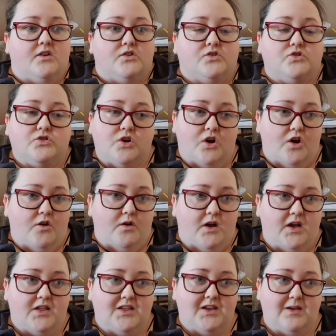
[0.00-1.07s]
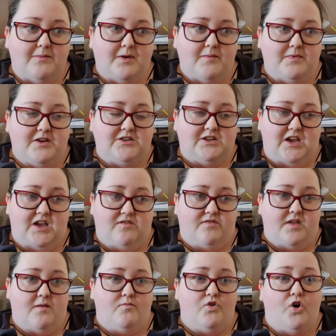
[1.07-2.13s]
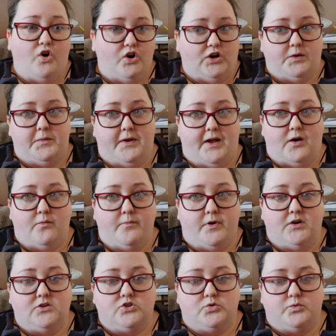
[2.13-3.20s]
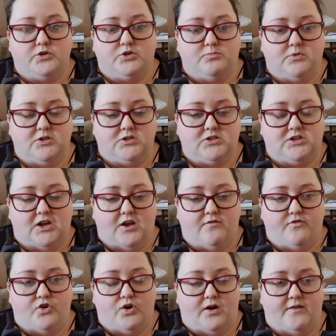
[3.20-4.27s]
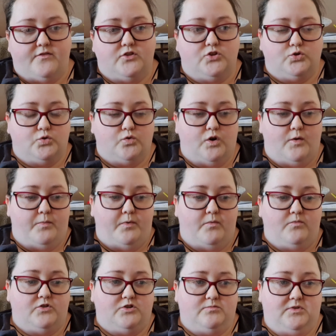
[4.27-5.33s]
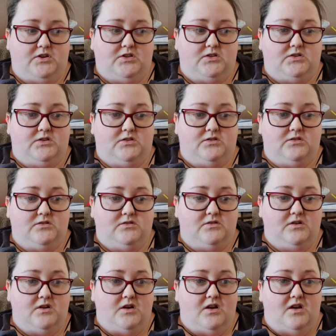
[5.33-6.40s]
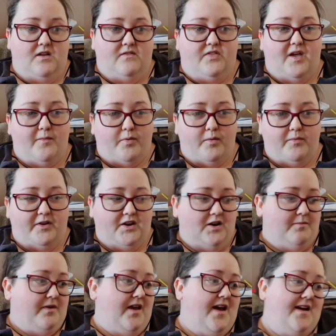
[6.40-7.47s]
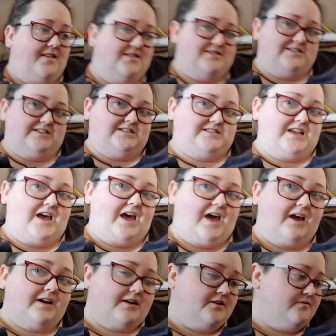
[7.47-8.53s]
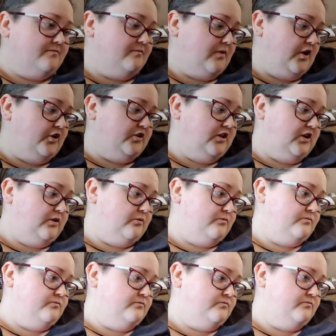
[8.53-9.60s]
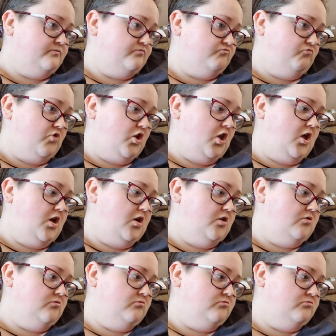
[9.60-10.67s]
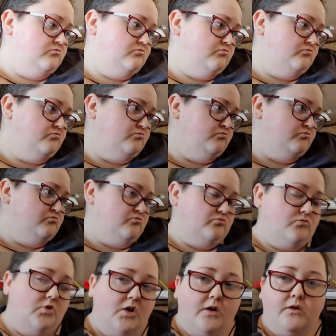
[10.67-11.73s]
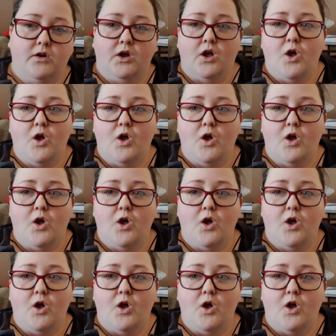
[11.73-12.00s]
So I think it might be a day of them not going out much, which means a day of not having the door open, which means they're probably going to be antsy as heck, aren't you? Yeah. Yeah.